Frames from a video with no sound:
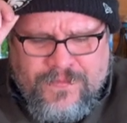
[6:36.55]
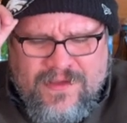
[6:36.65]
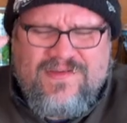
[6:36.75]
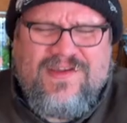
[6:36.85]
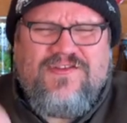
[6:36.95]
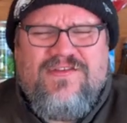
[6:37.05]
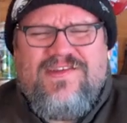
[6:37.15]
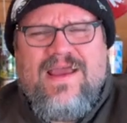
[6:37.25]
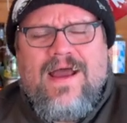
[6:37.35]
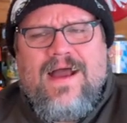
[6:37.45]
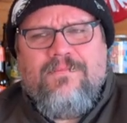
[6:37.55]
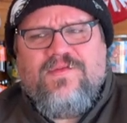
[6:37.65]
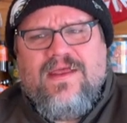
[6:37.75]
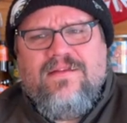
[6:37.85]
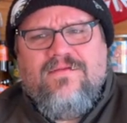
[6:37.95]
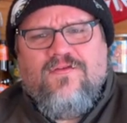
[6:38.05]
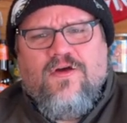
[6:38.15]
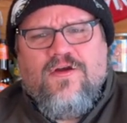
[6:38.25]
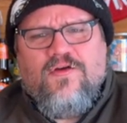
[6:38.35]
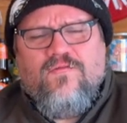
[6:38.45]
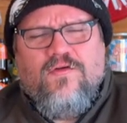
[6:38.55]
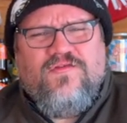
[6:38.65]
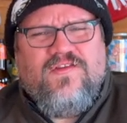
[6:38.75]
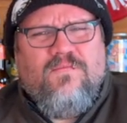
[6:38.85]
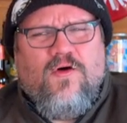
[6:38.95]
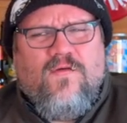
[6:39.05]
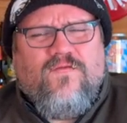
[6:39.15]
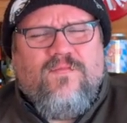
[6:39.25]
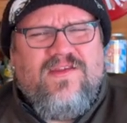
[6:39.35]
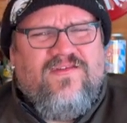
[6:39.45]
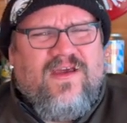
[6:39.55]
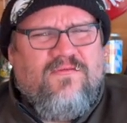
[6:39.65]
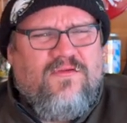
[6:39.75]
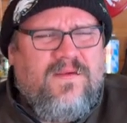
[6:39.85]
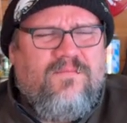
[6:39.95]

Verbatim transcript: Citrusy hops and darker roasty malt for me generally